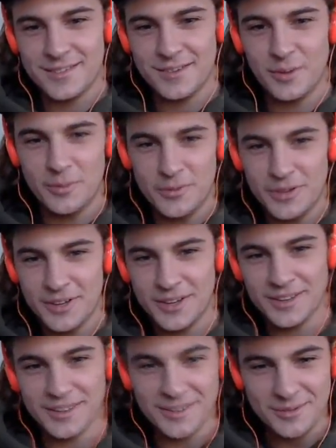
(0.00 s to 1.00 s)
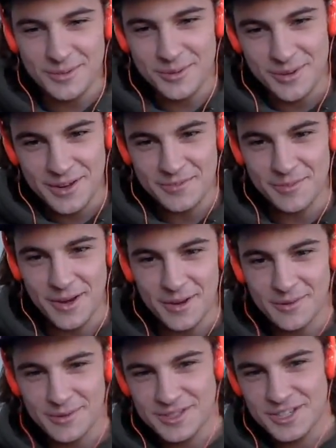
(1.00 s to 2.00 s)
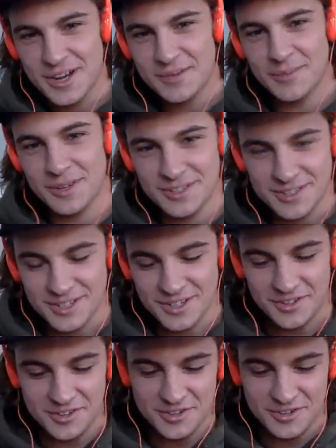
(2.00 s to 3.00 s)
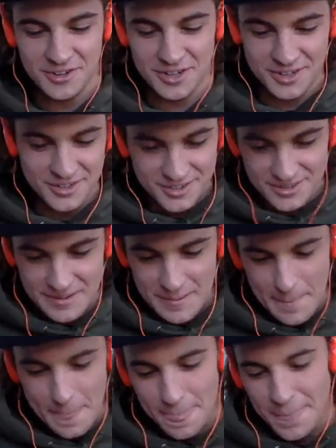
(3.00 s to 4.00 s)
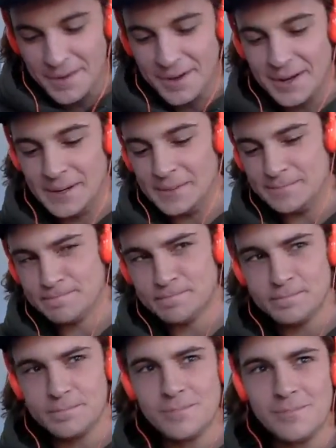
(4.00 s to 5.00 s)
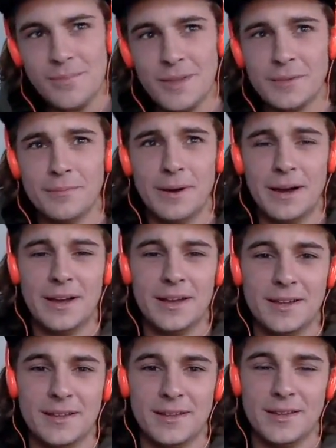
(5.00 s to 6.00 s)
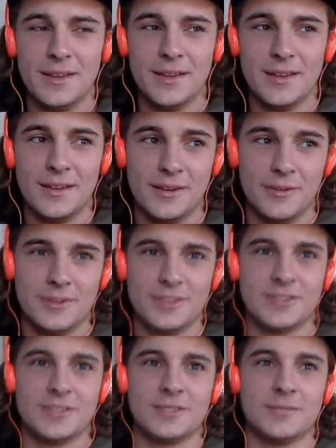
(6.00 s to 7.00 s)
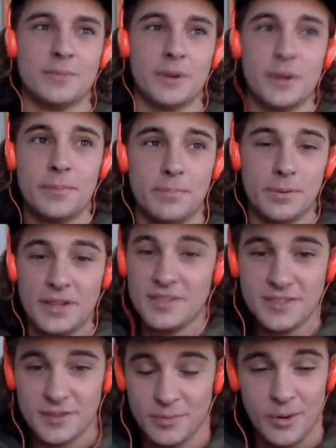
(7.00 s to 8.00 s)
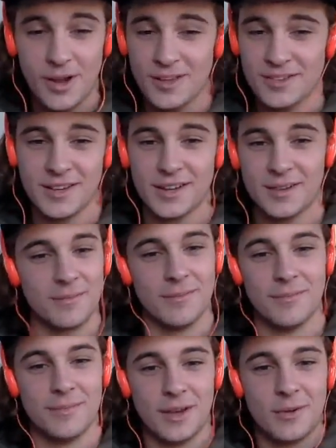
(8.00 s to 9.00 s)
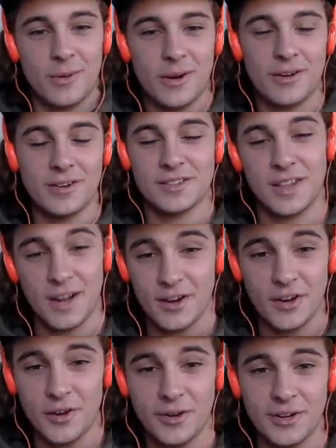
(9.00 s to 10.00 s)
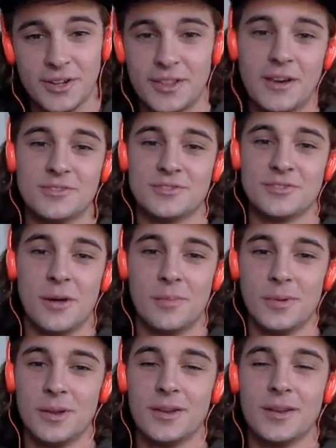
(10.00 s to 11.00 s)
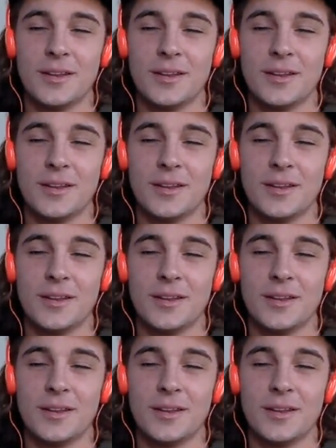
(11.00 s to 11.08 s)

Hopefully. We have Mike with Chad Muska on the screen. But it was pretty pleasant surprise. Like we already said, no idea that was dropping.